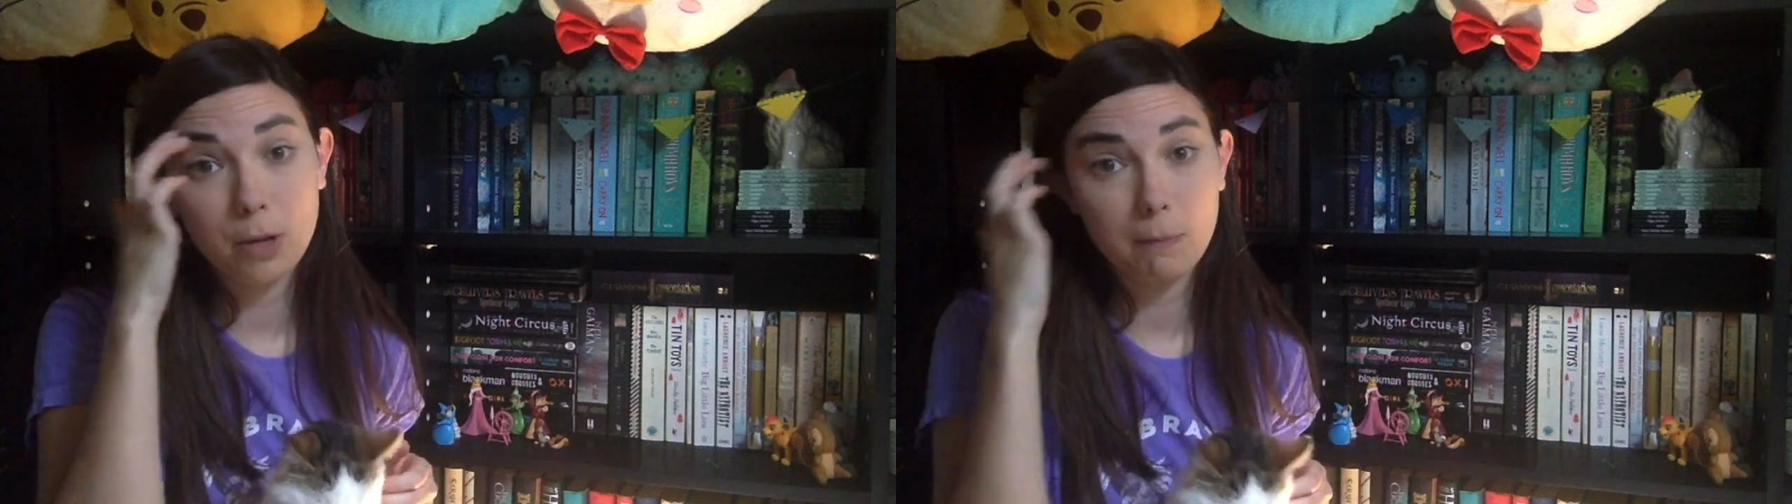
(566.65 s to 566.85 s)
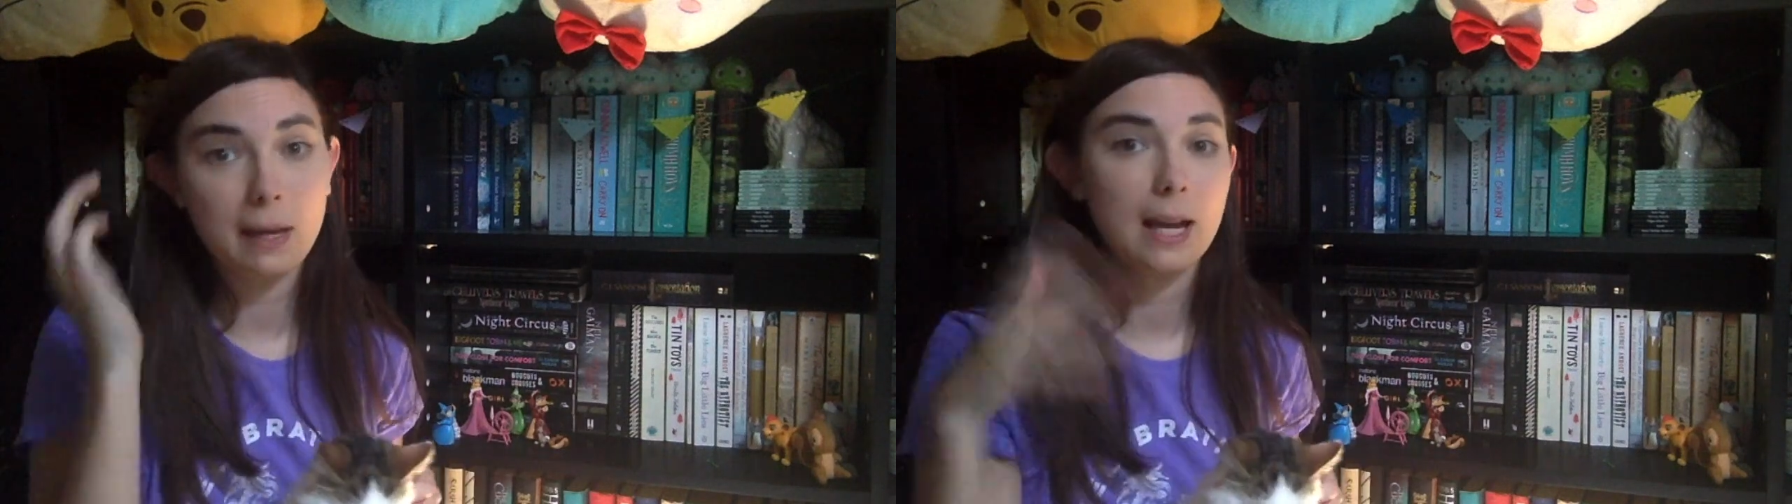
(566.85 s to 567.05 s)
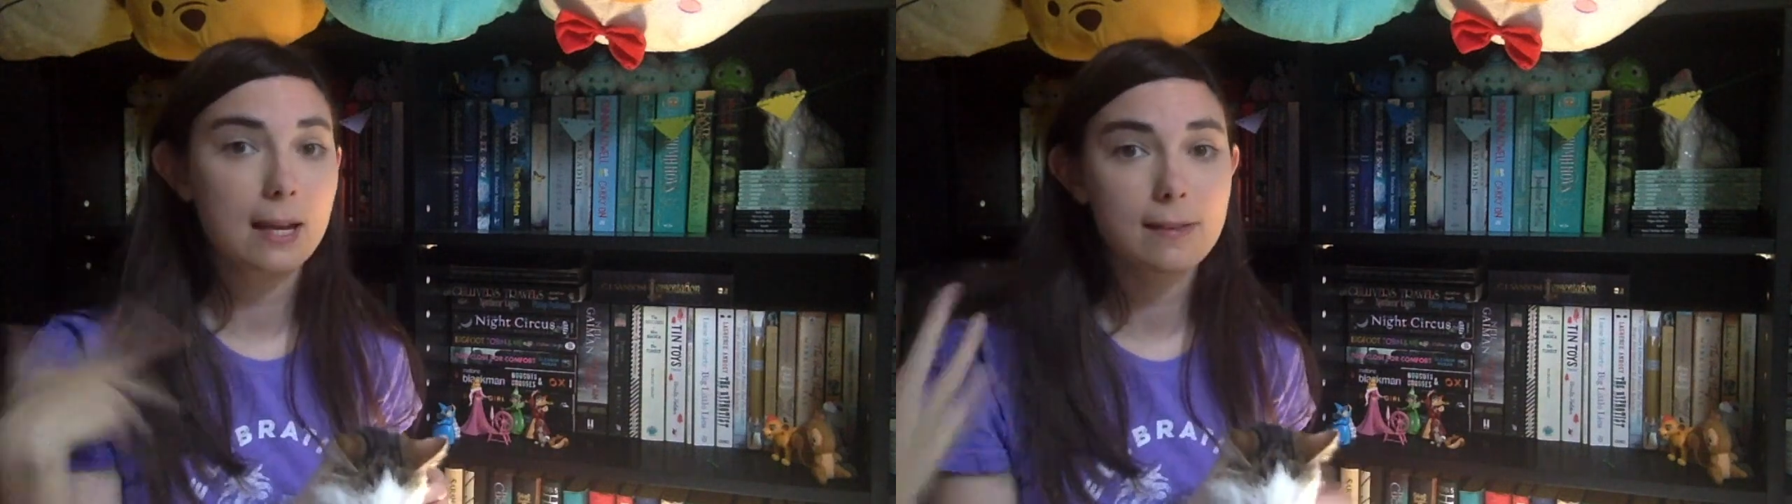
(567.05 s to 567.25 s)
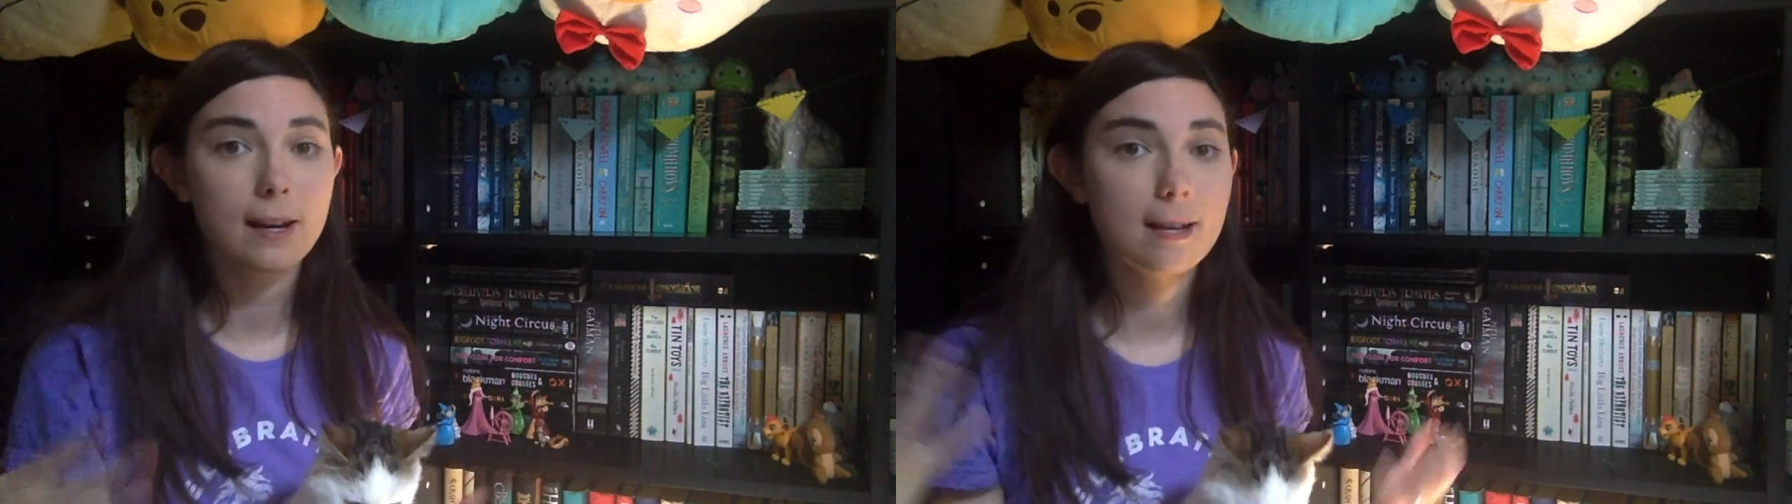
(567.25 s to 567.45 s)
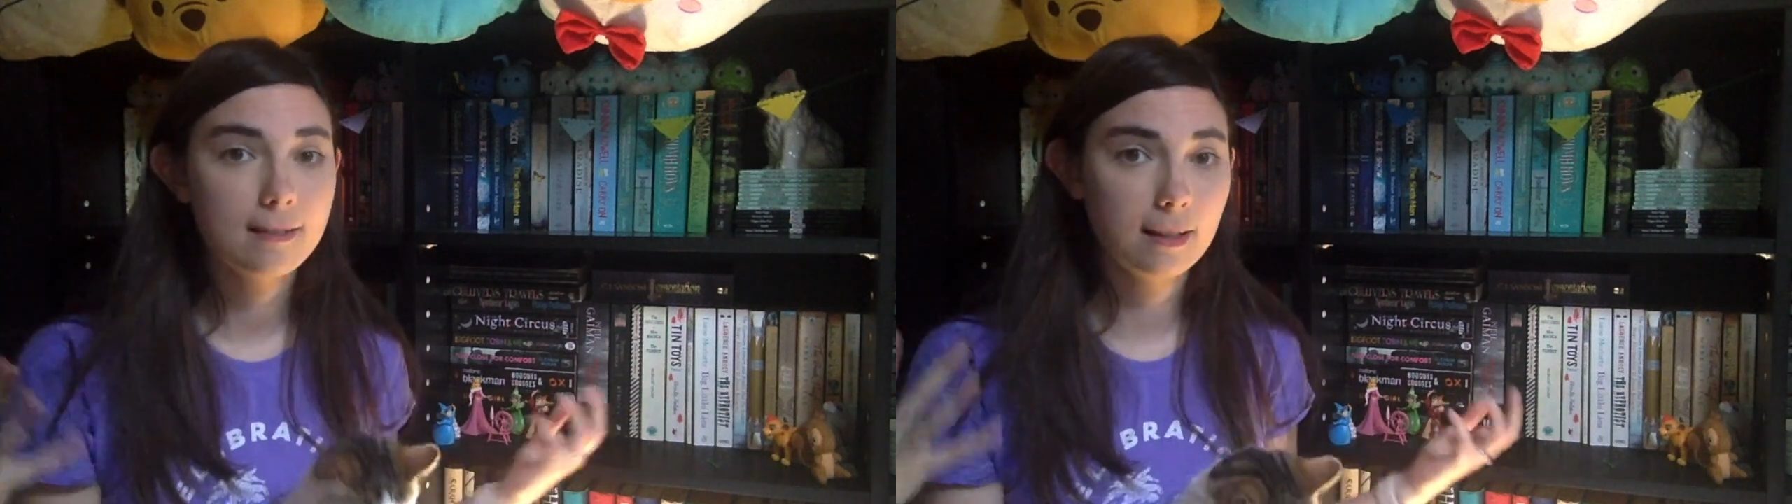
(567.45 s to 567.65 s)
book in my head
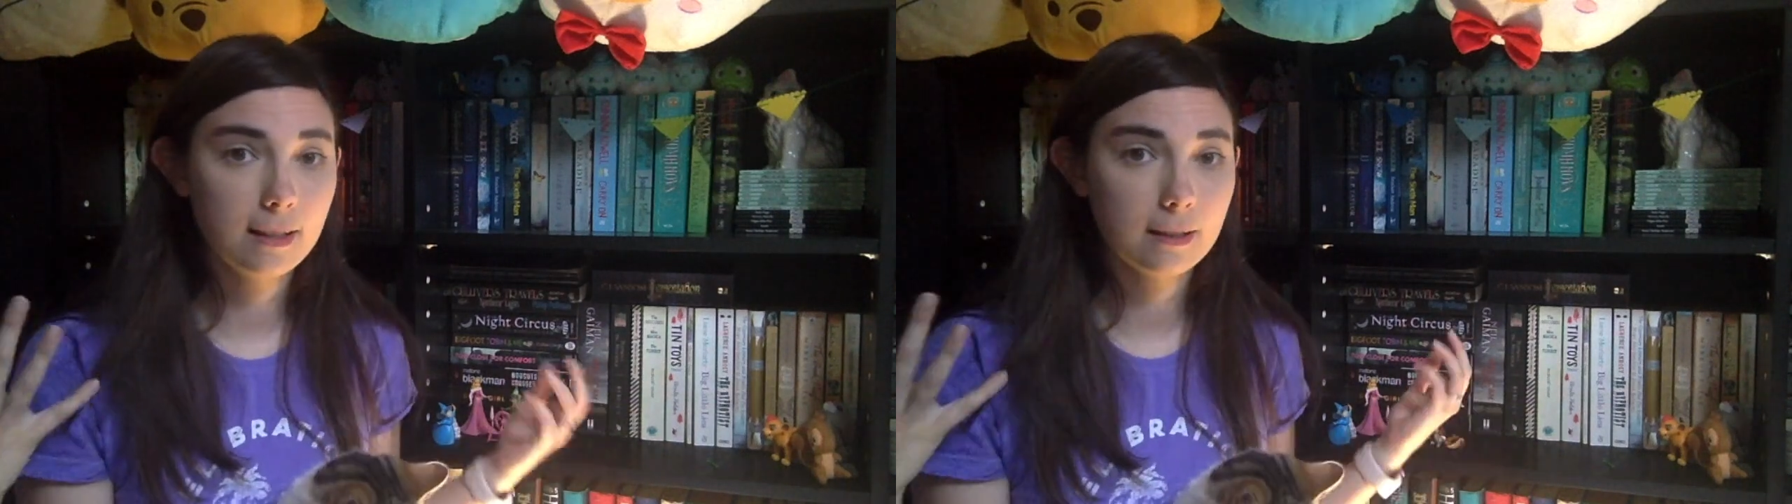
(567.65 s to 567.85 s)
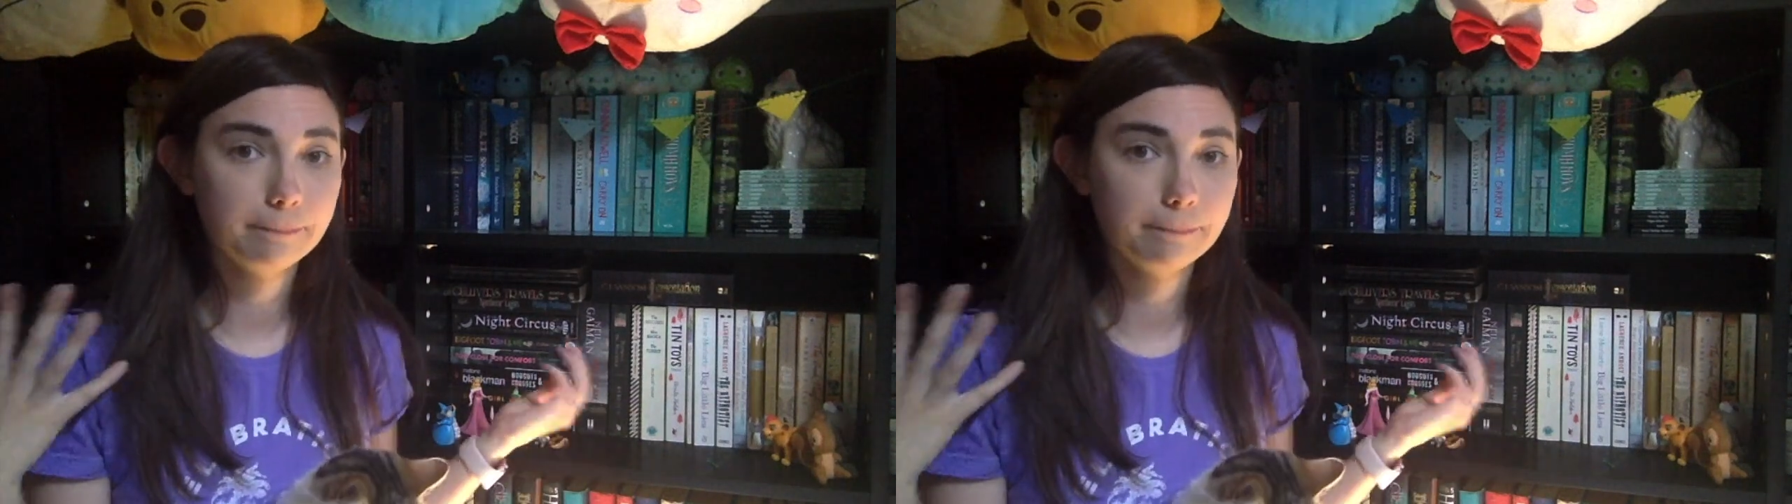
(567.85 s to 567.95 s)
that I think